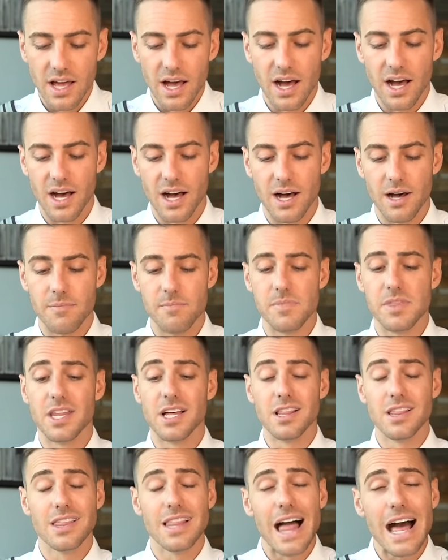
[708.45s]

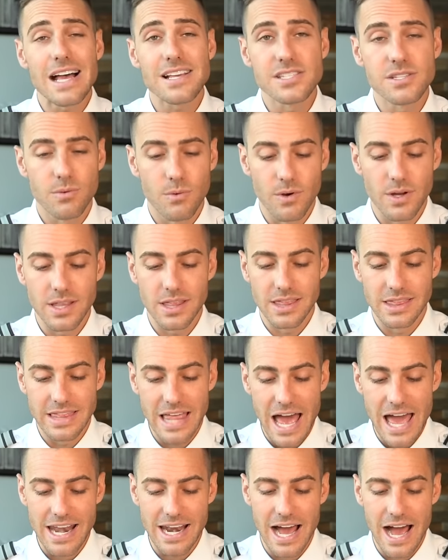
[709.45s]
The last one
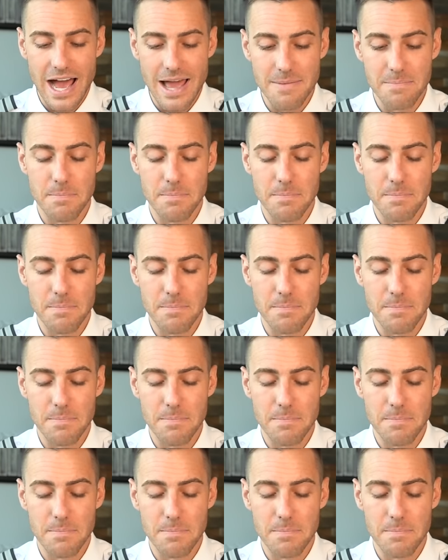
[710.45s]
that I